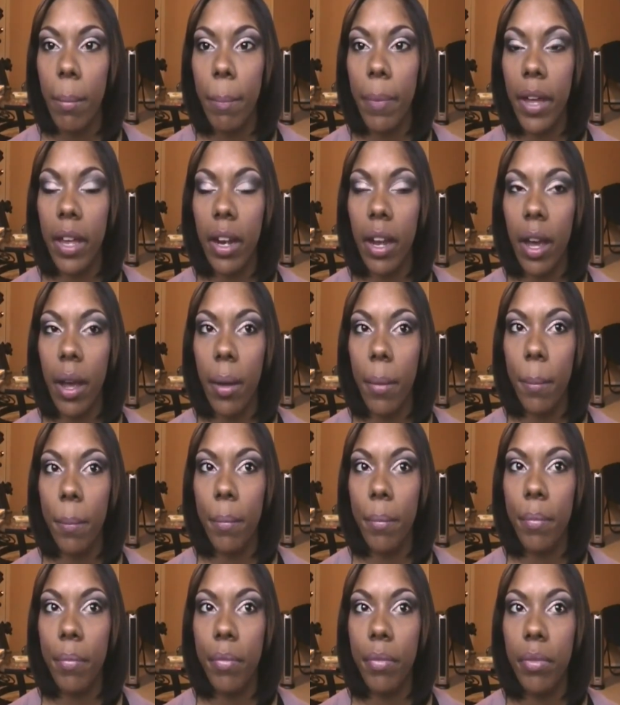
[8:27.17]
But
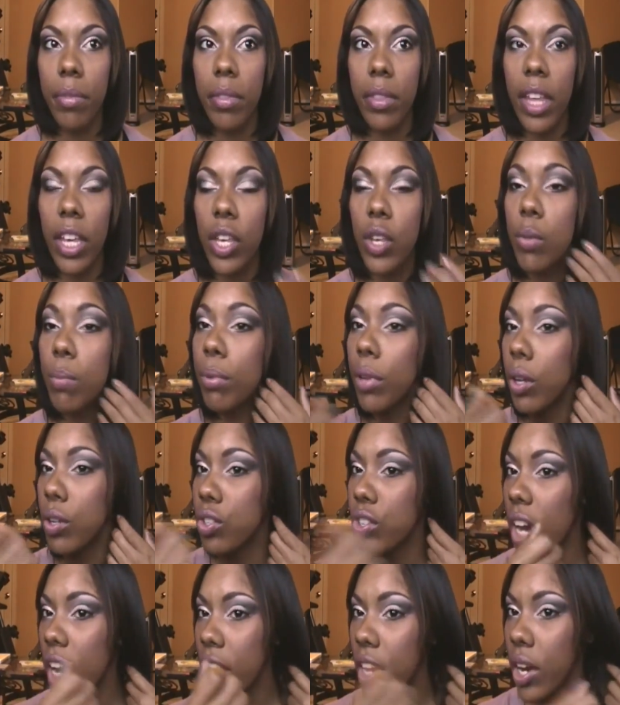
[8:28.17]
um, like you
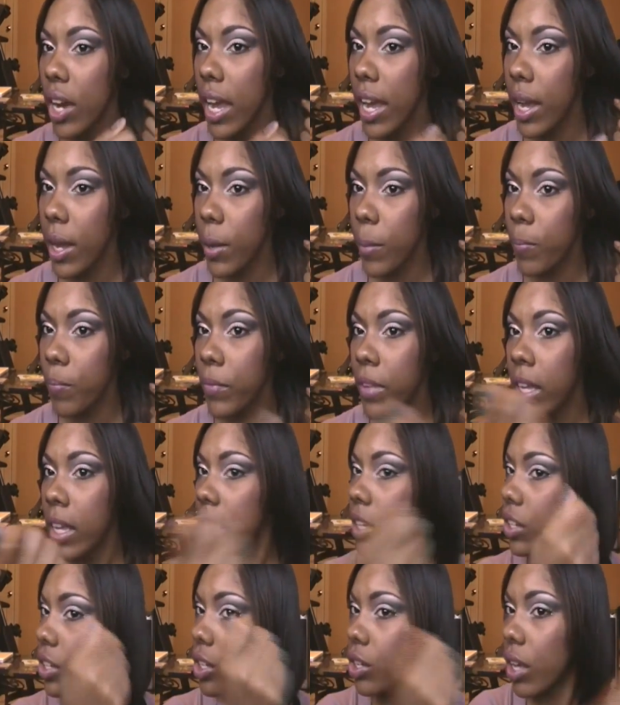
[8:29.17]
blow dry your hair,
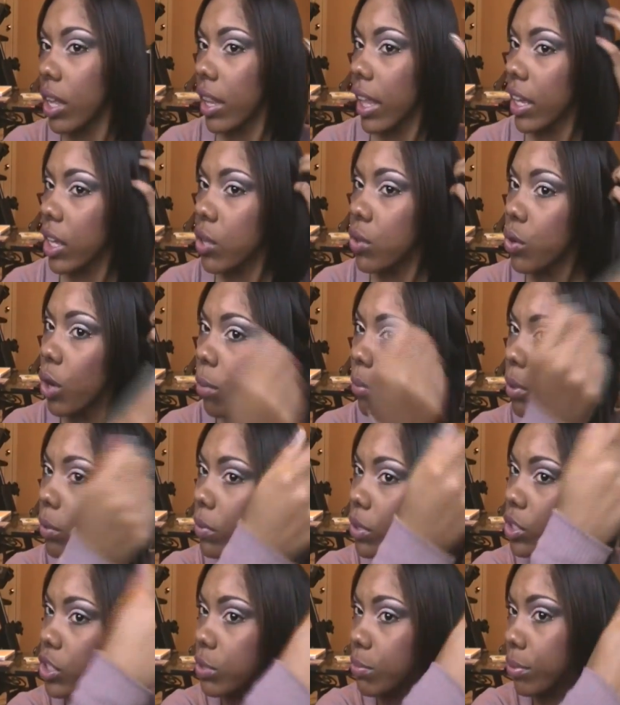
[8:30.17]
you know, like you normally
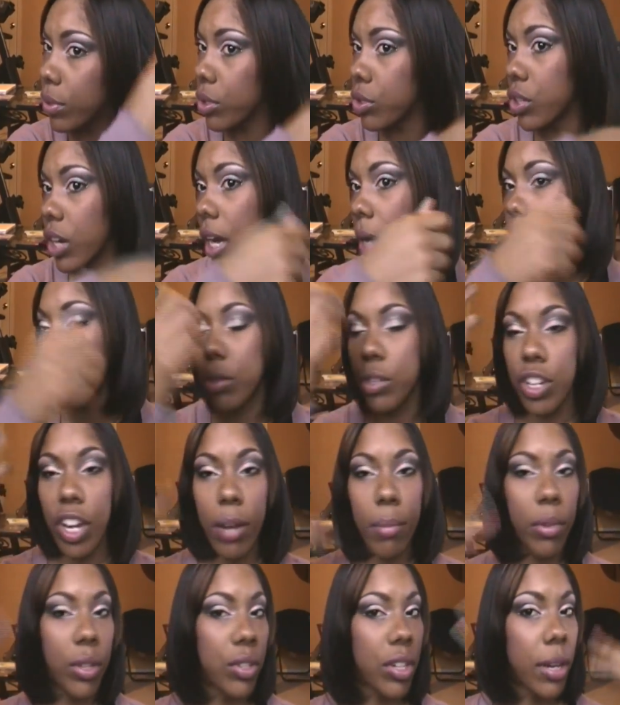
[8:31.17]
would, just blow dry, blow
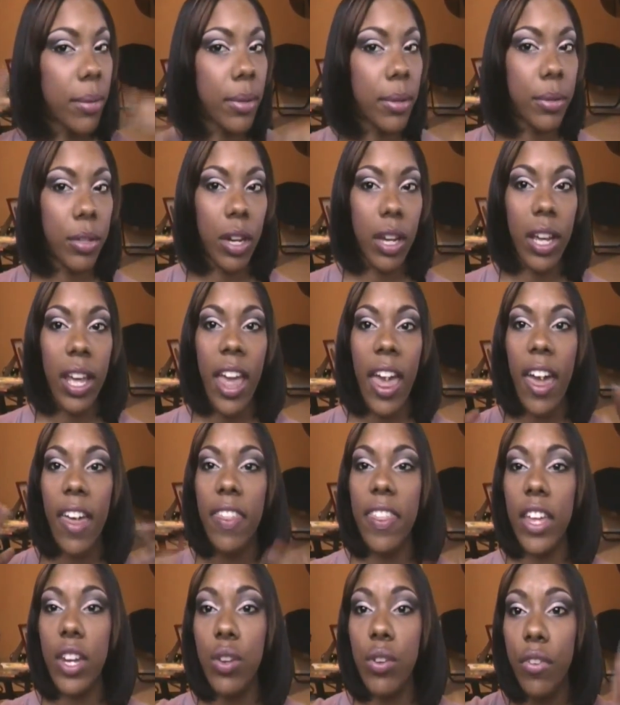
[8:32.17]
dry, blow dry, blow dry,
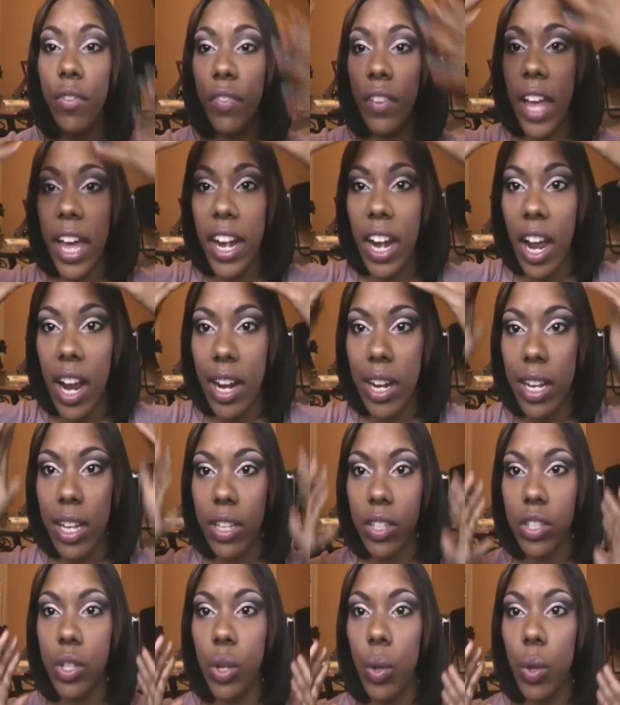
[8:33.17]
and then you flat iron it.